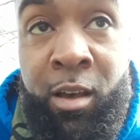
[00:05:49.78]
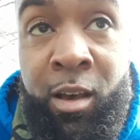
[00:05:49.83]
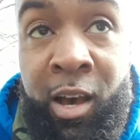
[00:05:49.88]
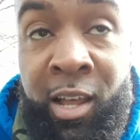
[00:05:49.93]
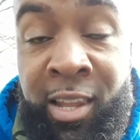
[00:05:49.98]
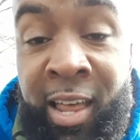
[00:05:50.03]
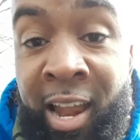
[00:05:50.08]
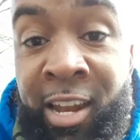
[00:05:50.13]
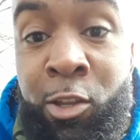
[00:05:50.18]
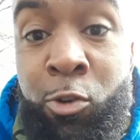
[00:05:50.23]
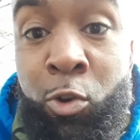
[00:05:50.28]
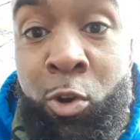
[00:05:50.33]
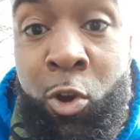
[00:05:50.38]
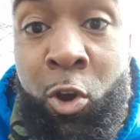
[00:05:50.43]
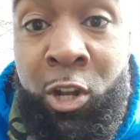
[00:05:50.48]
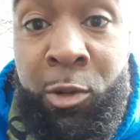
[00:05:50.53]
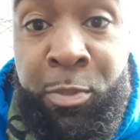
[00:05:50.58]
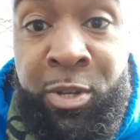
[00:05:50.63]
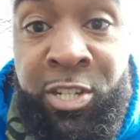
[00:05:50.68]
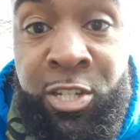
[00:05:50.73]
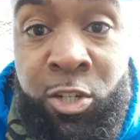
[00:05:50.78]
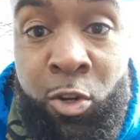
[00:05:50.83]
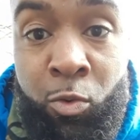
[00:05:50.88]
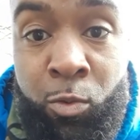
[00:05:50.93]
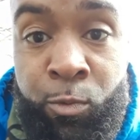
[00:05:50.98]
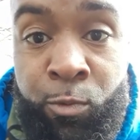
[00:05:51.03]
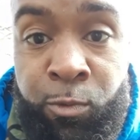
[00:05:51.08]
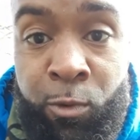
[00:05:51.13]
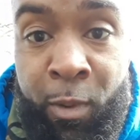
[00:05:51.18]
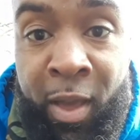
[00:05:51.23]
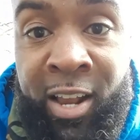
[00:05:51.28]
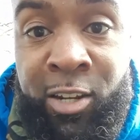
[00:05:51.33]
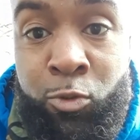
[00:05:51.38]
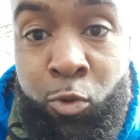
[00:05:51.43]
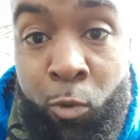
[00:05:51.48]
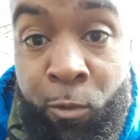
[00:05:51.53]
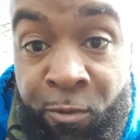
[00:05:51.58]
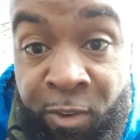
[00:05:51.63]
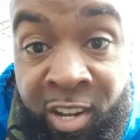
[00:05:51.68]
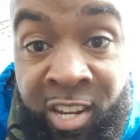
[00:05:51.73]
a lot of you are going to be shooting from
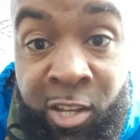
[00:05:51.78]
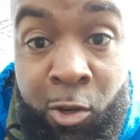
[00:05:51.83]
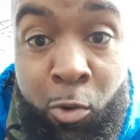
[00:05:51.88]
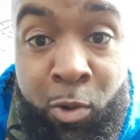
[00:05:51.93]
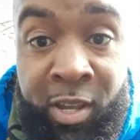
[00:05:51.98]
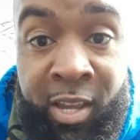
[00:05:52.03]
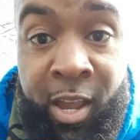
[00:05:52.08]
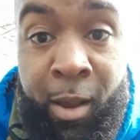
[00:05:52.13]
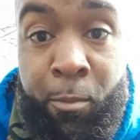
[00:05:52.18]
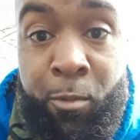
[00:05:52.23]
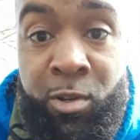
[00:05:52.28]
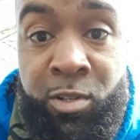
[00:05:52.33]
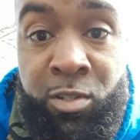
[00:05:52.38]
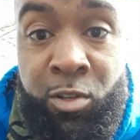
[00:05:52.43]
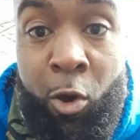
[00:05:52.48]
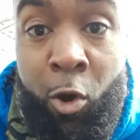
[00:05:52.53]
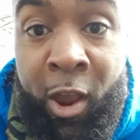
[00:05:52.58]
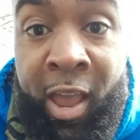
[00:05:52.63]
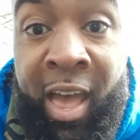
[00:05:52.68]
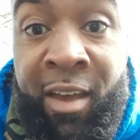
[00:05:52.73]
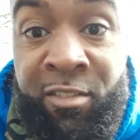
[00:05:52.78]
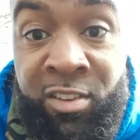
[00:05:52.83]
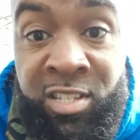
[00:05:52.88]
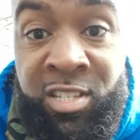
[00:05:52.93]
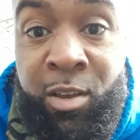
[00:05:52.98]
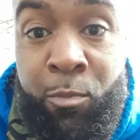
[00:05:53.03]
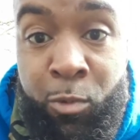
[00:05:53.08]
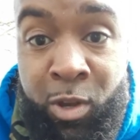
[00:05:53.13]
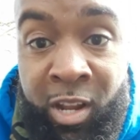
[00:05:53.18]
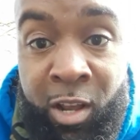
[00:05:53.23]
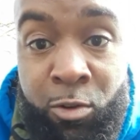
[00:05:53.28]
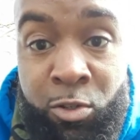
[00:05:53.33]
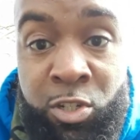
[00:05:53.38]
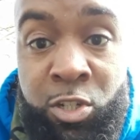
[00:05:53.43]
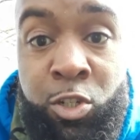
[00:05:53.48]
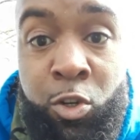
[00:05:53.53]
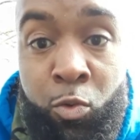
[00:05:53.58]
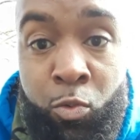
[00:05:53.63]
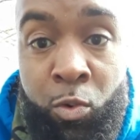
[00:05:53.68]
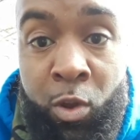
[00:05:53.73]
actual video cameras or having someone else
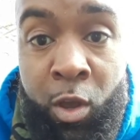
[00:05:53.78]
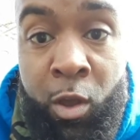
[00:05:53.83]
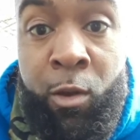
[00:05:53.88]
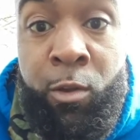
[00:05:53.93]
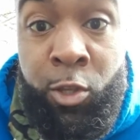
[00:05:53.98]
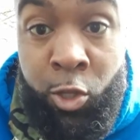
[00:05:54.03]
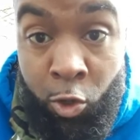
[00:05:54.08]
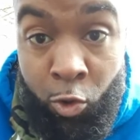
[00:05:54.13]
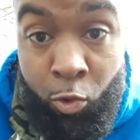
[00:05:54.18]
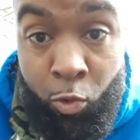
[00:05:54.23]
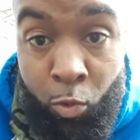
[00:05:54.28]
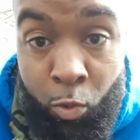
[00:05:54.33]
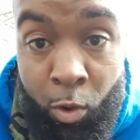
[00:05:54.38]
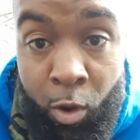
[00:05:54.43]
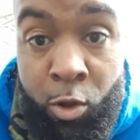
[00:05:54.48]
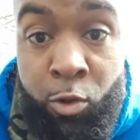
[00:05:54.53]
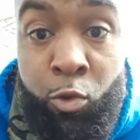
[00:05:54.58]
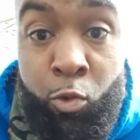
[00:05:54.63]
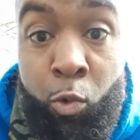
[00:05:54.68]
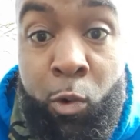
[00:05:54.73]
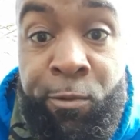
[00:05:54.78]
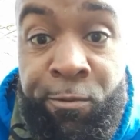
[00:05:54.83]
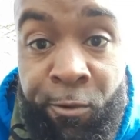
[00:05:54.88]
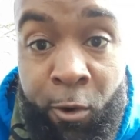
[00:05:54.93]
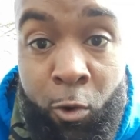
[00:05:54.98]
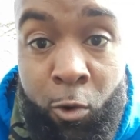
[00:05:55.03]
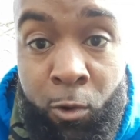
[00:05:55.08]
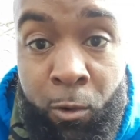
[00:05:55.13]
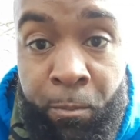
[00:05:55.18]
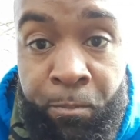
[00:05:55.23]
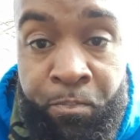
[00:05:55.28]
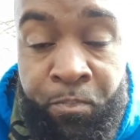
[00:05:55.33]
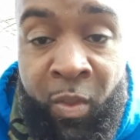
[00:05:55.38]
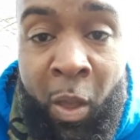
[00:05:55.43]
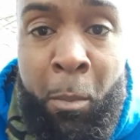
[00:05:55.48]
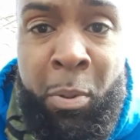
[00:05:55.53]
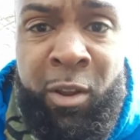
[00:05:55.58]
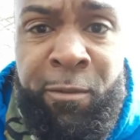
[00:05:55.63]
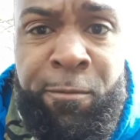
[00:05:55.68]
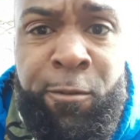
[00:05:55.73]
shoot you through a phone.
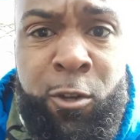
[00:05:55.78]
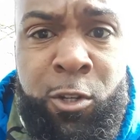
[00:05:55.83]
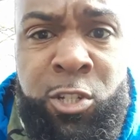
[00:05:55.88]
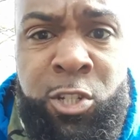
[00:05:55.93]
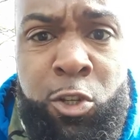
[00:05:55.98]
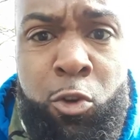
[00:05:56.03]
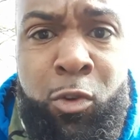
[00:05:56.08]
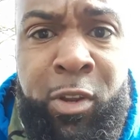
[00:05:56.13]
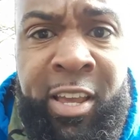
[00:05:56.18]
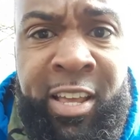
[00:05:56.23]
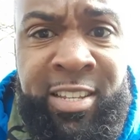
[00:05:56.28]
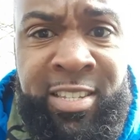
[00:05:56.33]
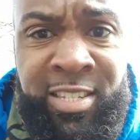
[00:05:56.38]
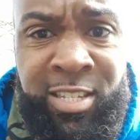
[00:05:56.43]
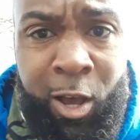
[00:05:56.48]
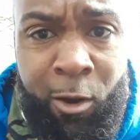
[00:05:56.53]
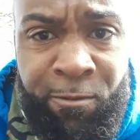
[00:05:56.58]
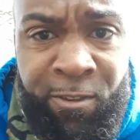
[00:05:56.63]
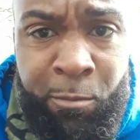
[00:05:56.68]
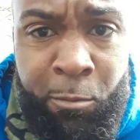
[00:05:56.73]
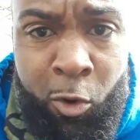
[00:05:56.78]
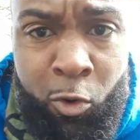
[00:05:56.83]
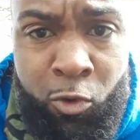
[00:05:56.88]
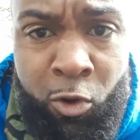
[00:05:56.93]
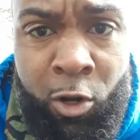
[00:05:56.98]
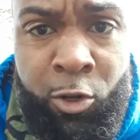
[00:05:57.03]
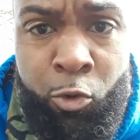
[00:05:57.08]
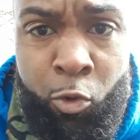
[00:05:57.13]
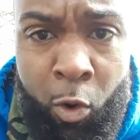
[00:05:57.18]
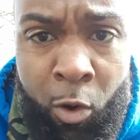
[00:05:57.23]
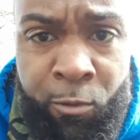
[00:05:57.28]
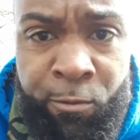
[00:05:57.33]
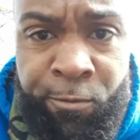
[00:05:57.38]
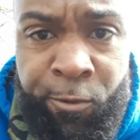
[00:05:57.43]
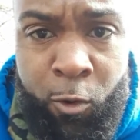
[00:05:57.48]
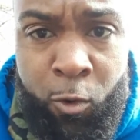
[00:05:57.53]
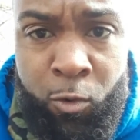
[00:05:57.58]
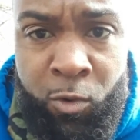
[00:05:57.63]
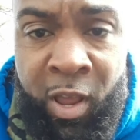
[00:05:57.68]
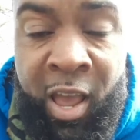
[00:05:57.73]
But if you're shooting in selfie mode on your own
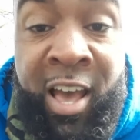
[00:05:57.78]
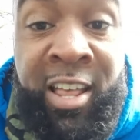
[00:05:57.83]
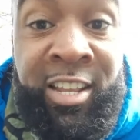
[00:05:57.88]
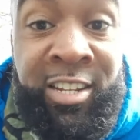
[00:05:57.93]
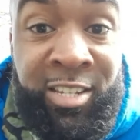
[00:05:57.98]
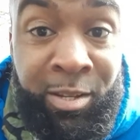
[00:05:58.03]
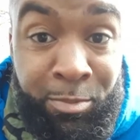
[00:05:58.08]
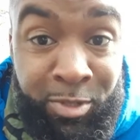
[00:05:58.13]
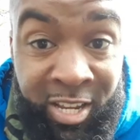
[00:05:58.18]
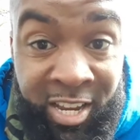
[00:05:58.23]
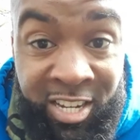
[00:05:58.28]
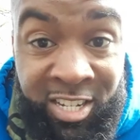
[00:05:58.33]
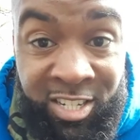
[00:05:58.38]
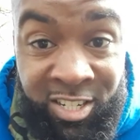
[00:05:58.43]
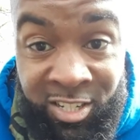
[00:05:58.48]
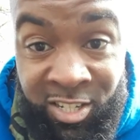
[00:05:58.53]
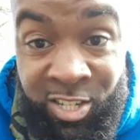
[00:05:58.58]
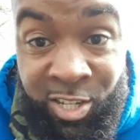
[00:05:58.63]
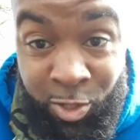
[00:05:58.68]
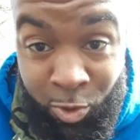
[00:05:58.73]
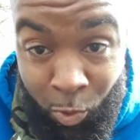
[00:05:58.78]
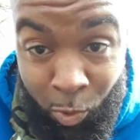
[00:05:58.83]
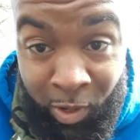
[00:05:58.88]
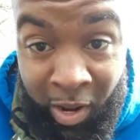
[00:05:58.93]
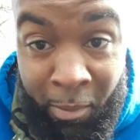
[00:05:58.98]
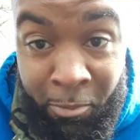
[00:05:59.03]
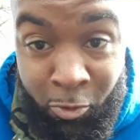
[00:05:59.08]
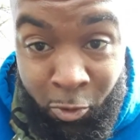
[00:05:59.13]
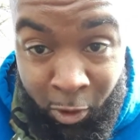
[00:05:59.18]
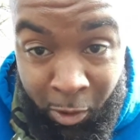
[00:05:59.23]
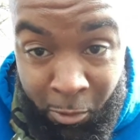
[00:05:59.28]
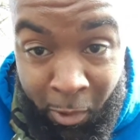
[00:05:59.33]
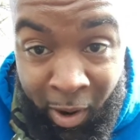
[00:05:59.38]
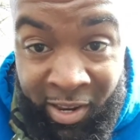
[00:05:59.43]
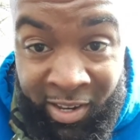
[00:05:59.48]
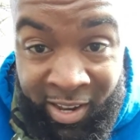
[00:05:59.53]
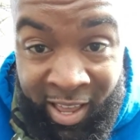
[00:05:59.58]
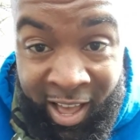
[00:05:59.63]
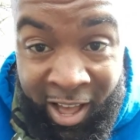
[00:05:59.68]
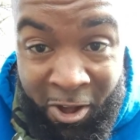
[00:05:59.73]
phone, the temptation is to do what I'm doing right
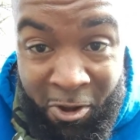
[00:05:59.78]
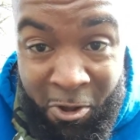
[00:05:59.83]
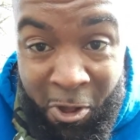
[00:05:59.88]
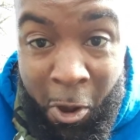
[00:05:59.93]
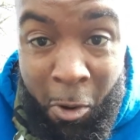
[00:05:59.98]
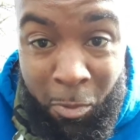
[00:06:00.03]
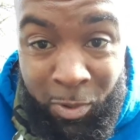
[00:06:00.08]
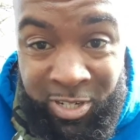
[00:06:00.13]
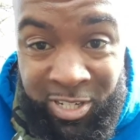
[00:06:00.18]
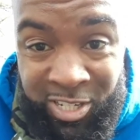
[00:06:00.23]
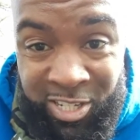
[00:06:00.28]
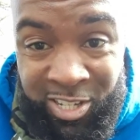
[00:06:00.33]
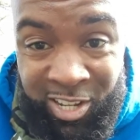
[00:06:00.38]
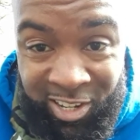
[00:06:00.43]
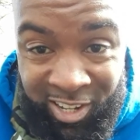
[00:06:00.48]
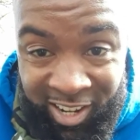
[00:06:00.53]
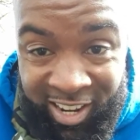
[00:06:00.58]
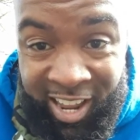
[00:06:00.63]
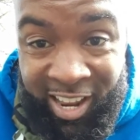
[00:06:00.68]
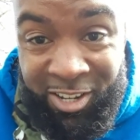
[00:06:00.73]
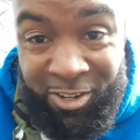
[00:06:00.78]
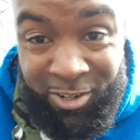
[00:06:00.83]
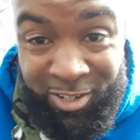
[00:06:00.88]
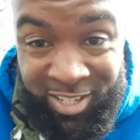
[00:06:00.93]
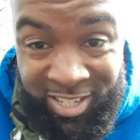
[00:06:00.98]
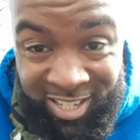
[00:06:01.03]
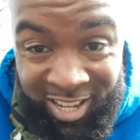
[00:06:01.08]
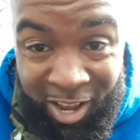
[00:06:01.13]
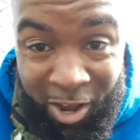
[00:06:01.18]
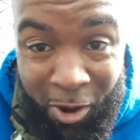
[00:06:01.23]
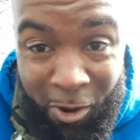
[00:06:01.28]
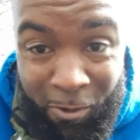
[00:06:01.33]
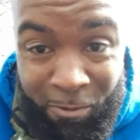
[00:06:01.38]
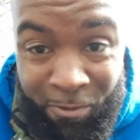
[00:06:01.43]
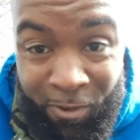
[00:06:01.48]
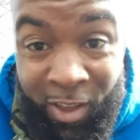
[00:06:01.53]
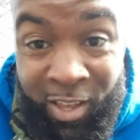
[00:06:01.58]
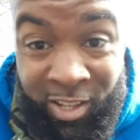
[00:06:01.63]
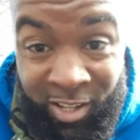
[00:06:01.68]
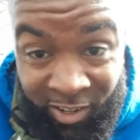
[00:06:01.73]
now, which is to look at yourself,
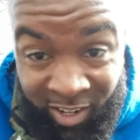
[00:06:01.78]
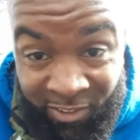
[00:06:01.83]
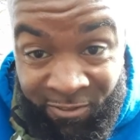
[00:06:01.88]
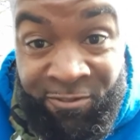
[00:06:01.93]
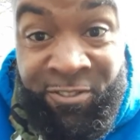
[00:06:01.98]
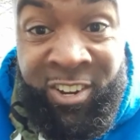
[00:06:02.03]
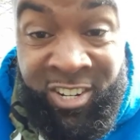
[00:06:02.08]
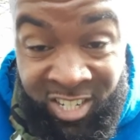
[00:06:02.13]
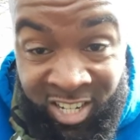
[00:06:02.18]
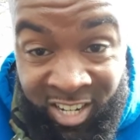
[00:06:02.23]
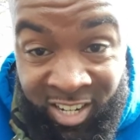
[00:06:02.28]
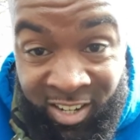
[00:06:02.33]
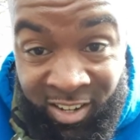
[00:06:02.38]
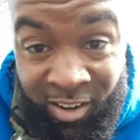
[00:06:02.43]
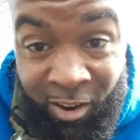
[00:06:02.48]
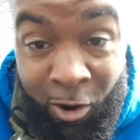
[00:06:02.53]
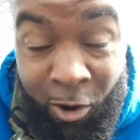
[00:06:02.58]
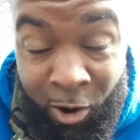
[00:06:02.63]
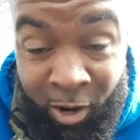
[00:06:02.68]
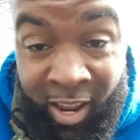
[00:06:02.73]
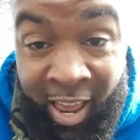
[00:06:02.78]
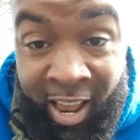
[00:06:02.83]
the vision or the